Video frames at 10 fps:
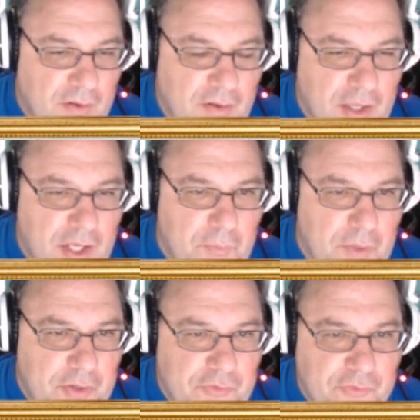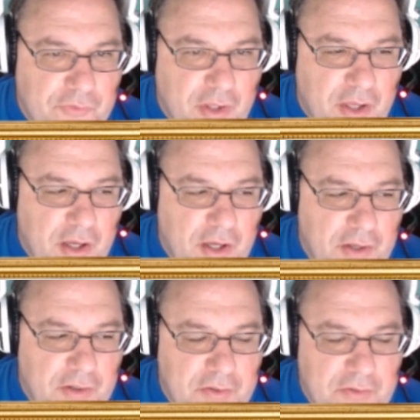Anyways,
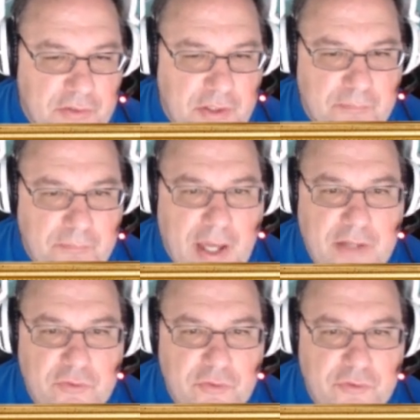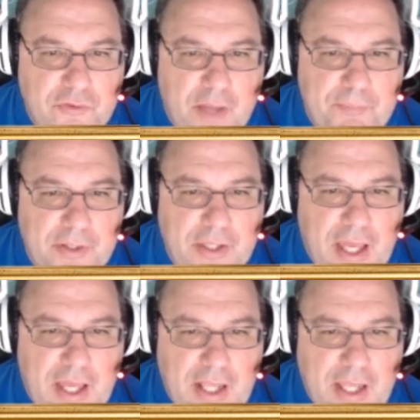getting back to the topic
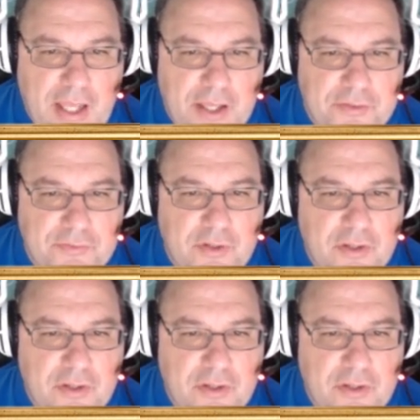at hand.